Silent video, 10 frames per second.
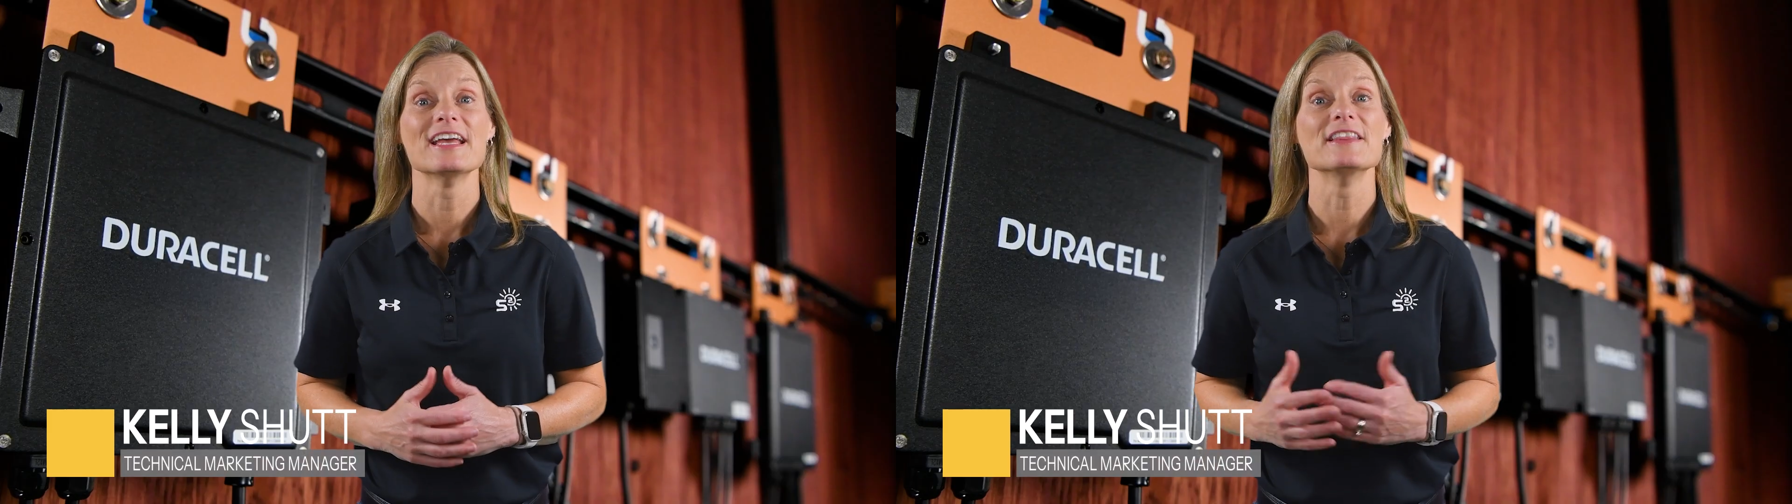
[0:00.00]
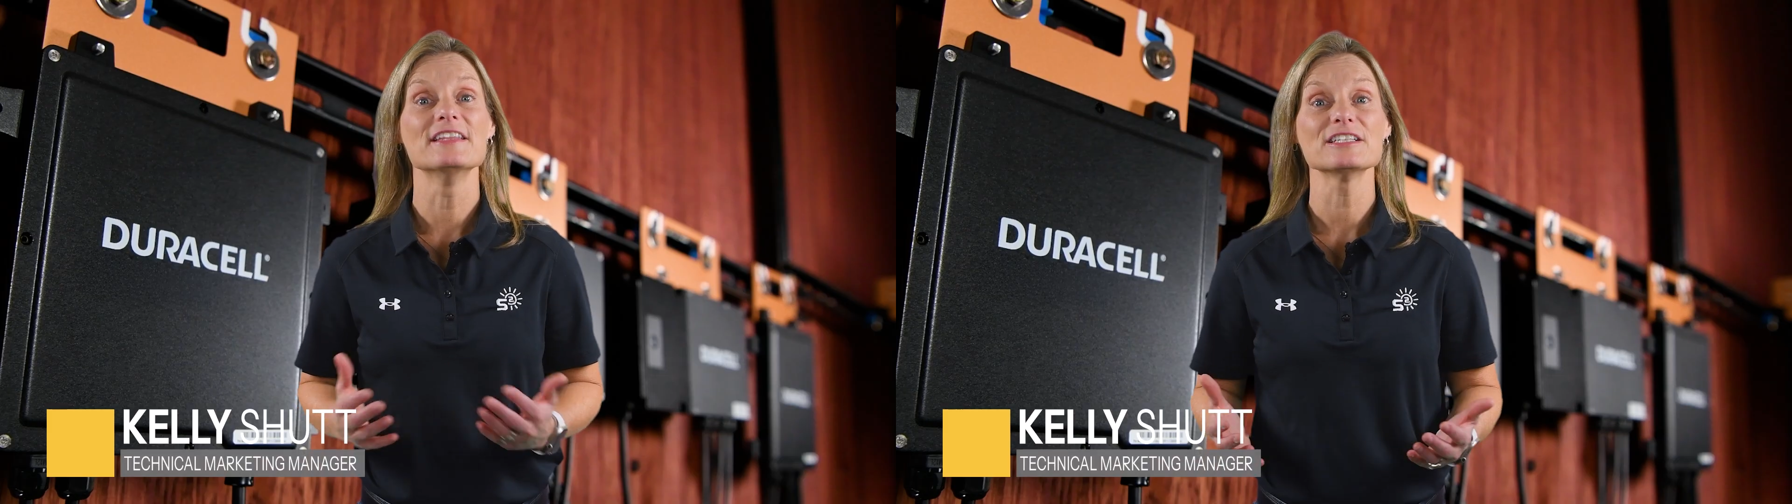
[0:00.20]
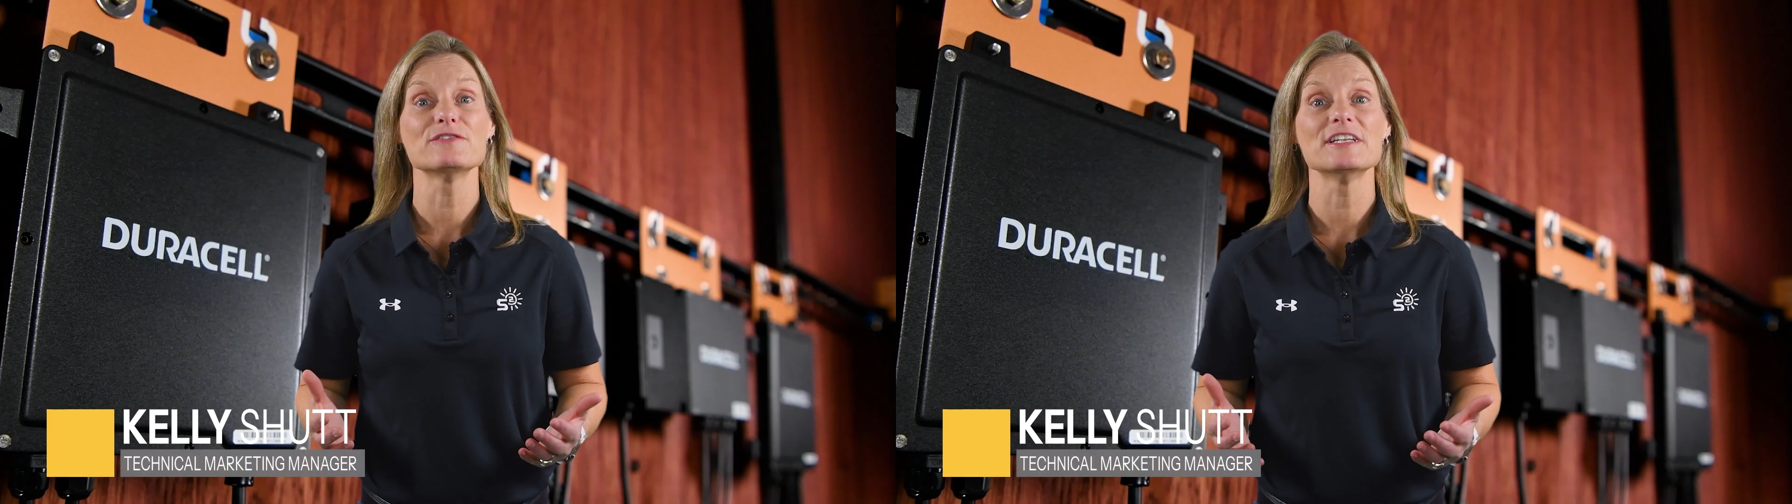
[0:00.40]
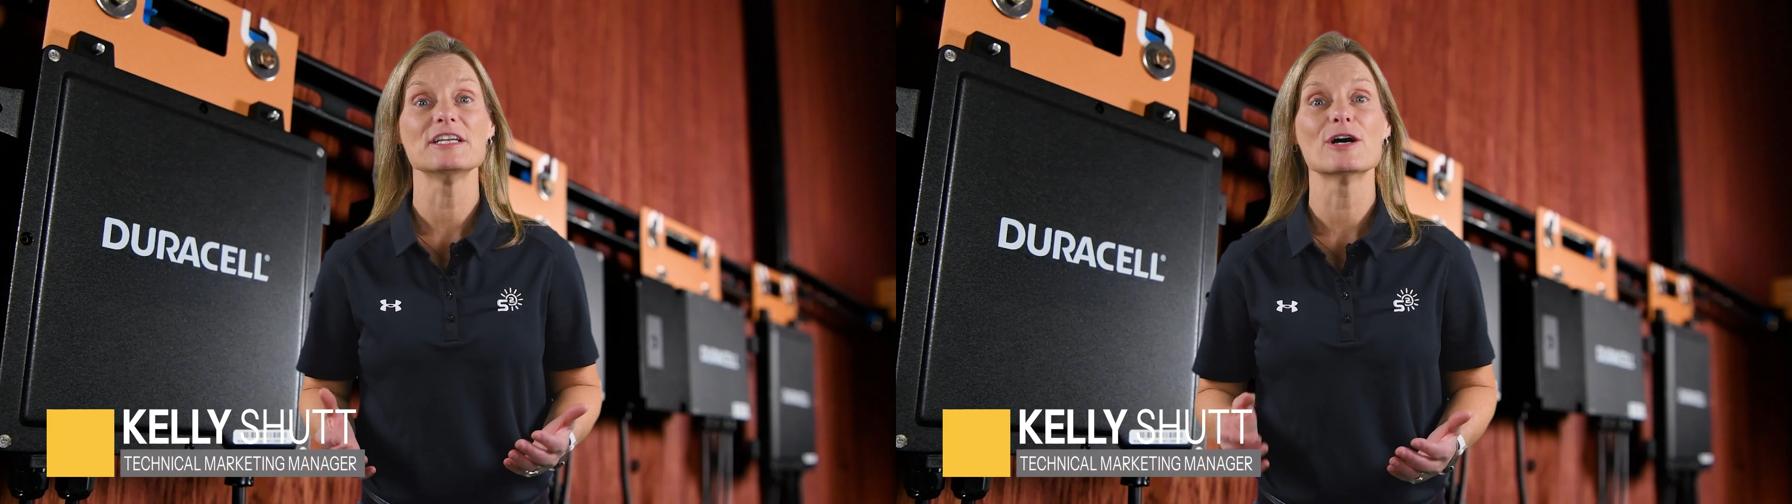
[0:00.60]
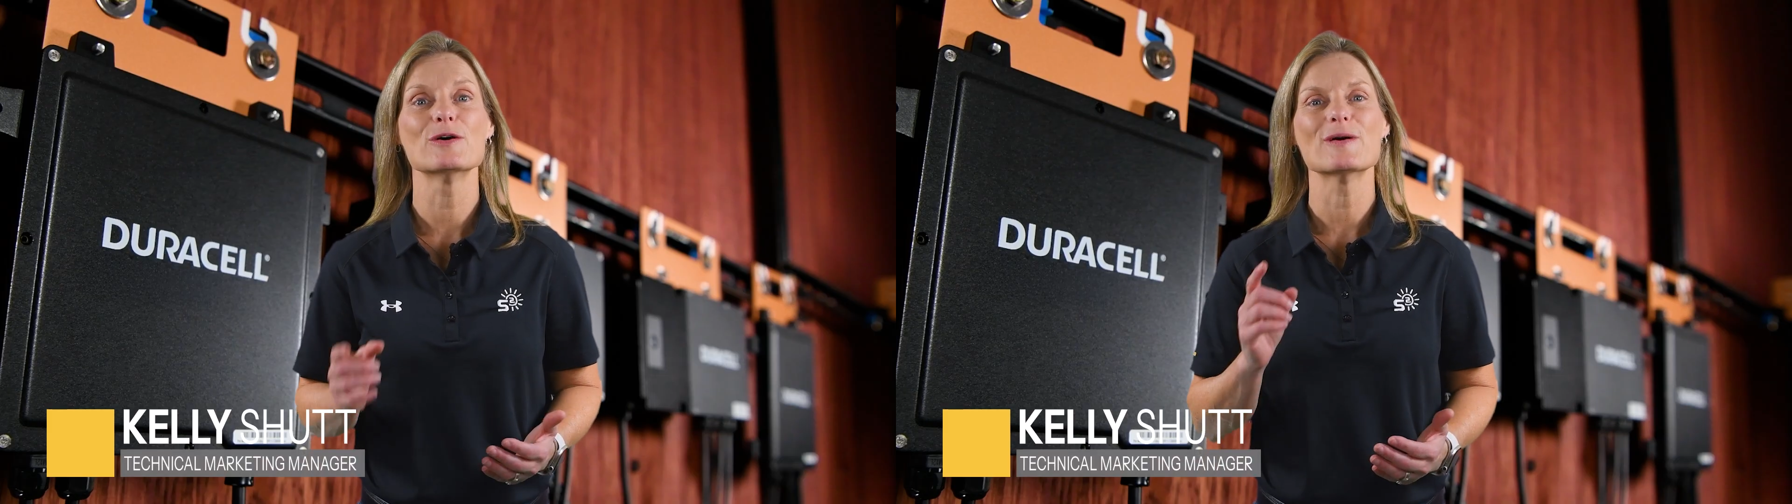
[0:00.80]
In this
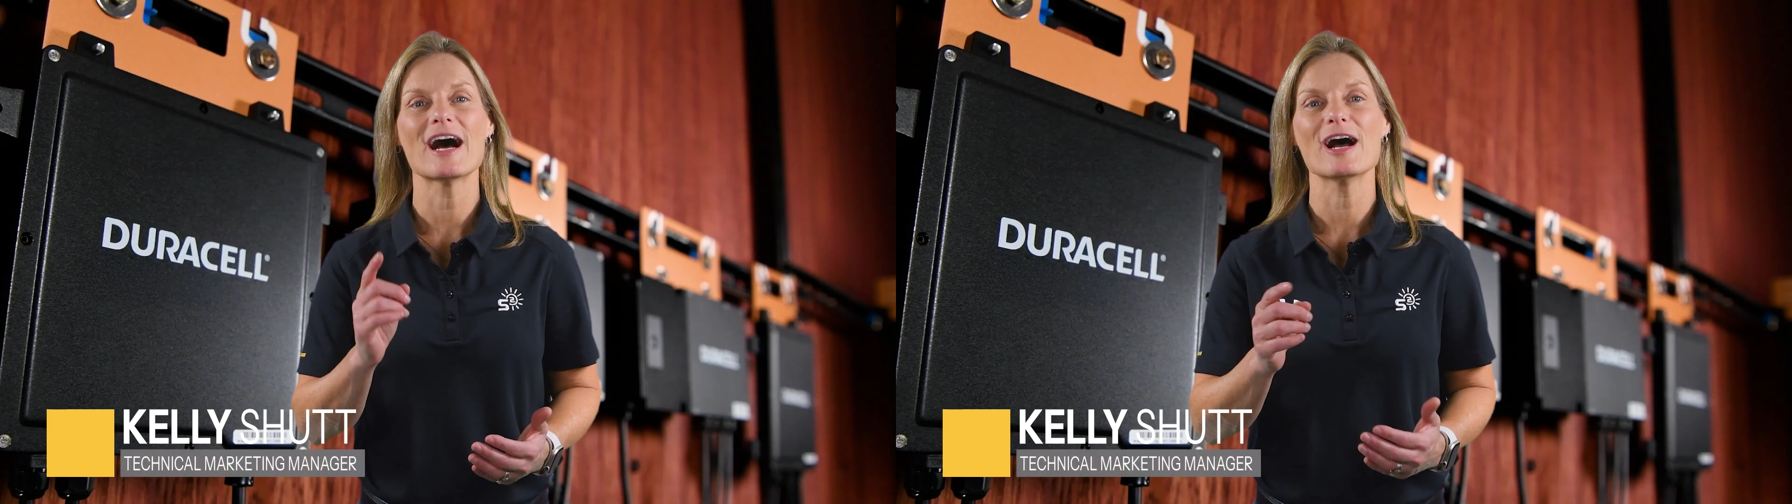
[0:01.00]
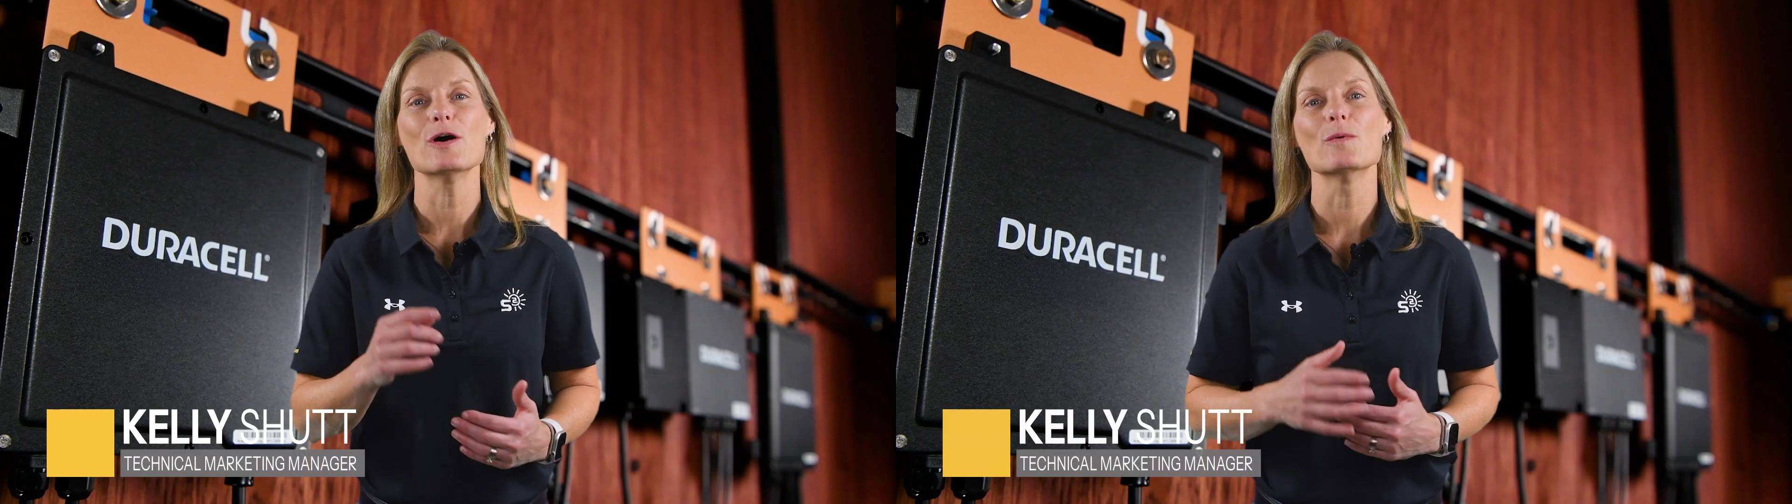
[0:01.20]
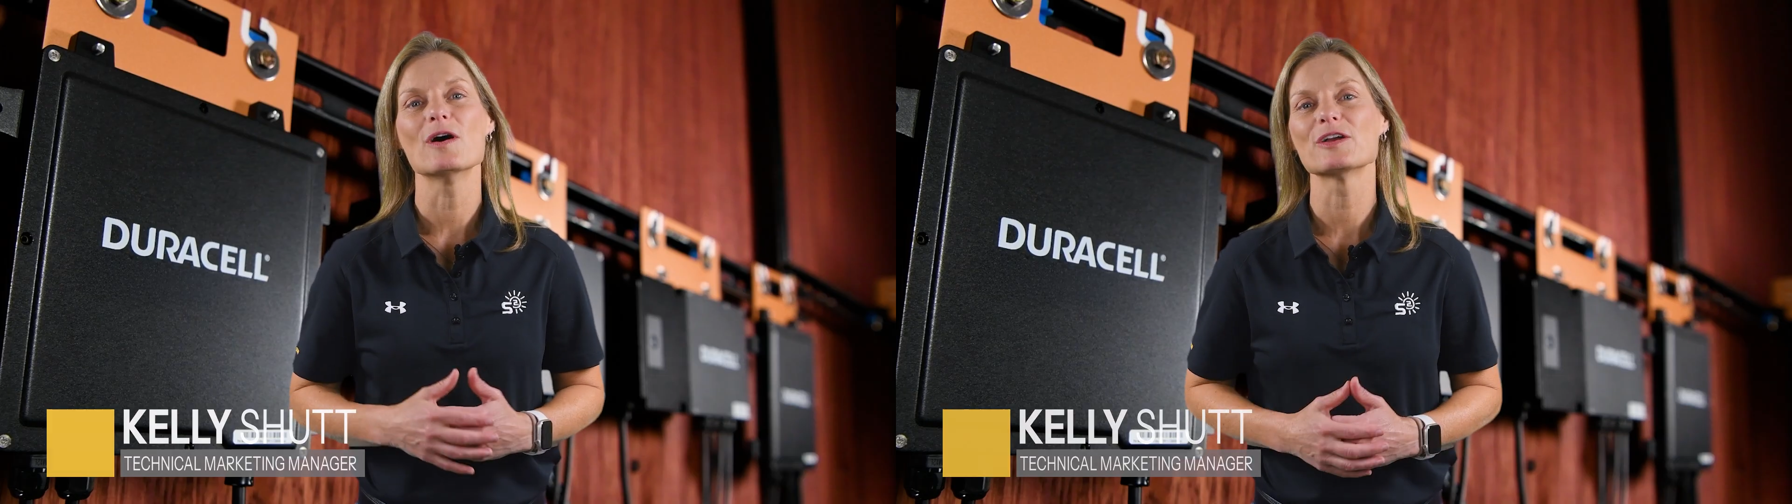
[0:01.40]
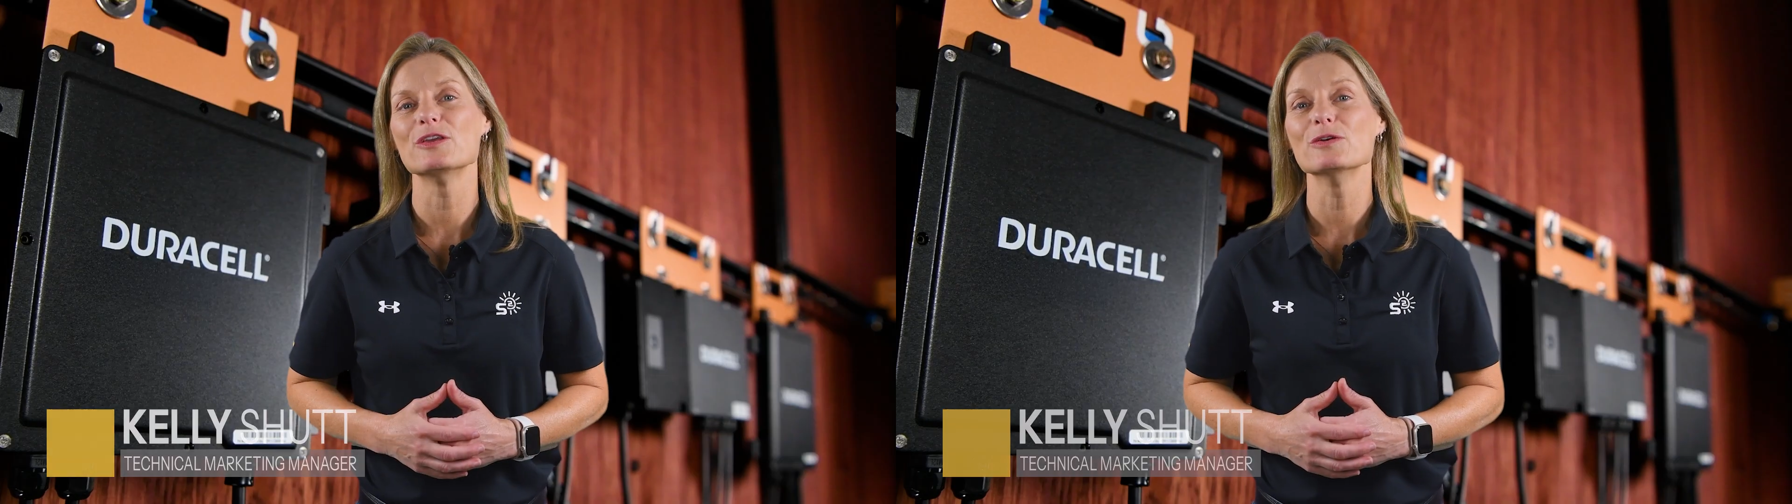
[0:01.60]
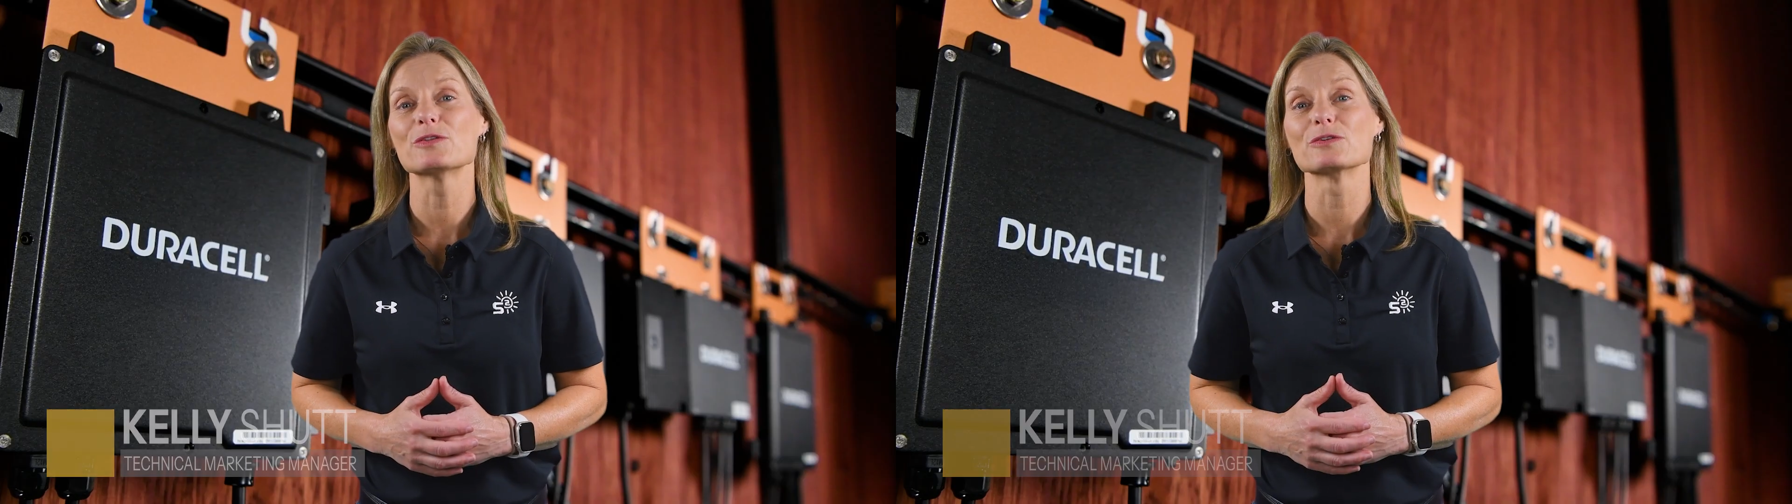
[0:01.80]
video, I'll walk you